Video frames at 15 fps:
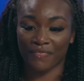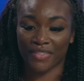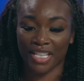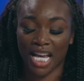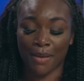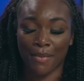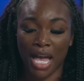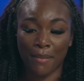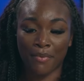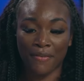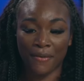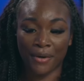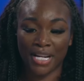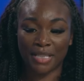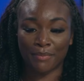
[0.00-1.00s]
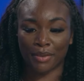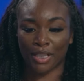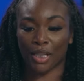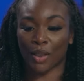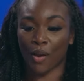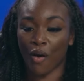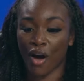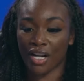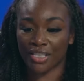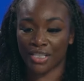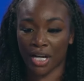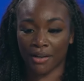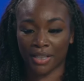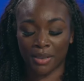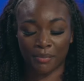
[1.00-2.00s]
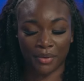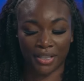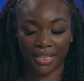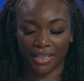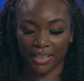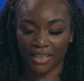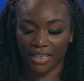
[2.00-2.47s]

I'm happy for it. It's been a long journey, but